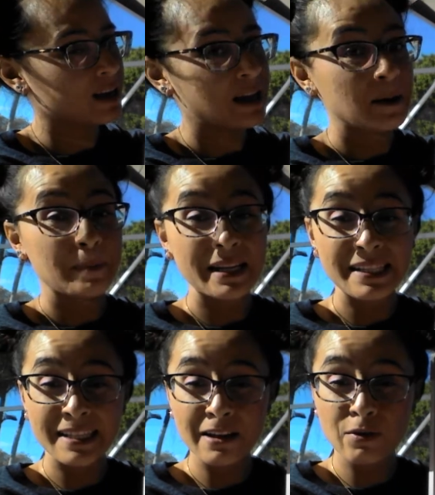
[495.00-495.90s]
But
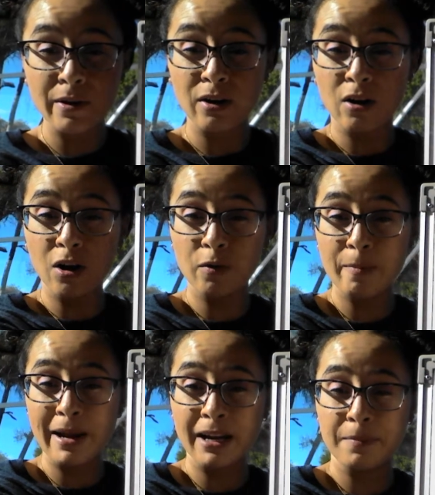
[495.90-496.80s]
instead of going all the way
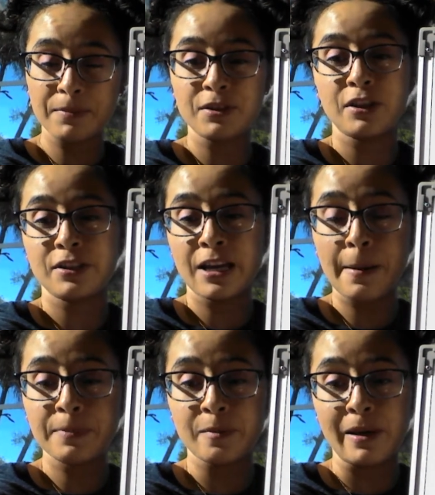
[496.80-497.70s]
back up to the top
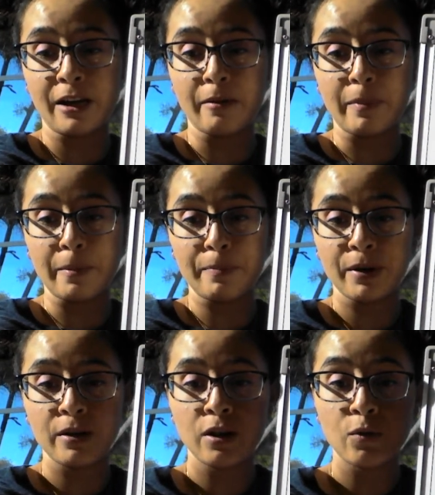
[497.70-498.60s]
to make our bump,
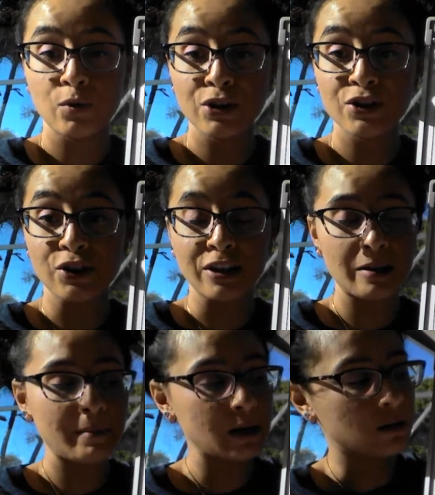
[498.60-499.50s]
we're going to start in the
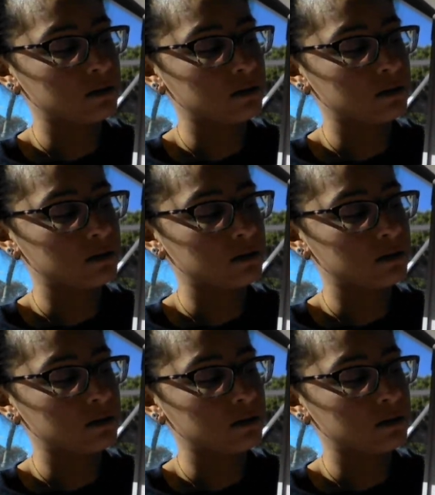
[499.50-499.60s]
middle.